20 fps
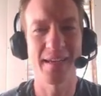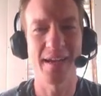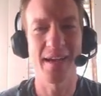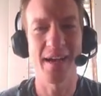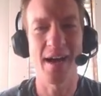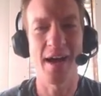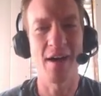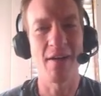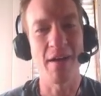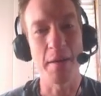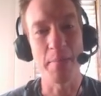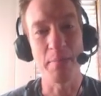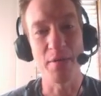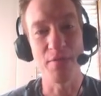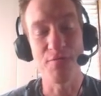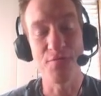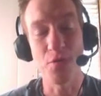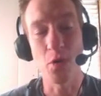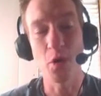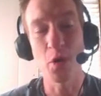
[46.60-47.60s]
All right,
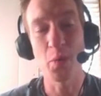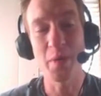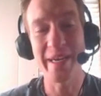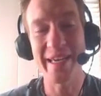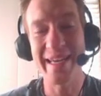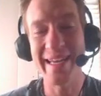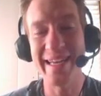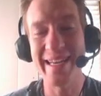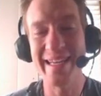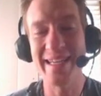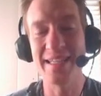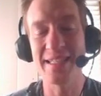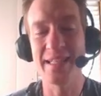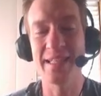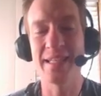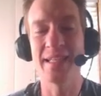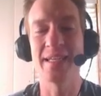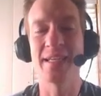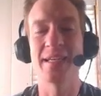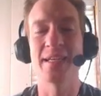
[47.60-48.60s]
before we get
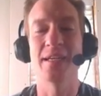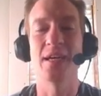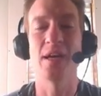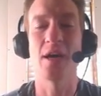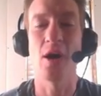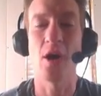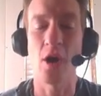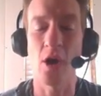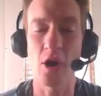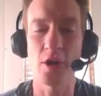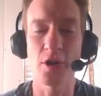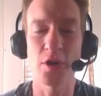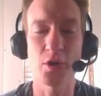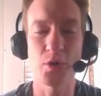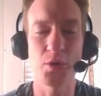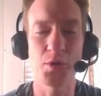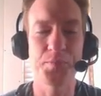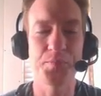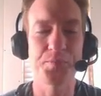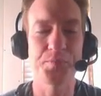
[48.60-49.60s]
into the
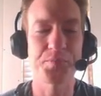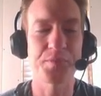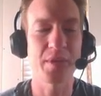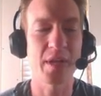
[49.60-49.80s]
article,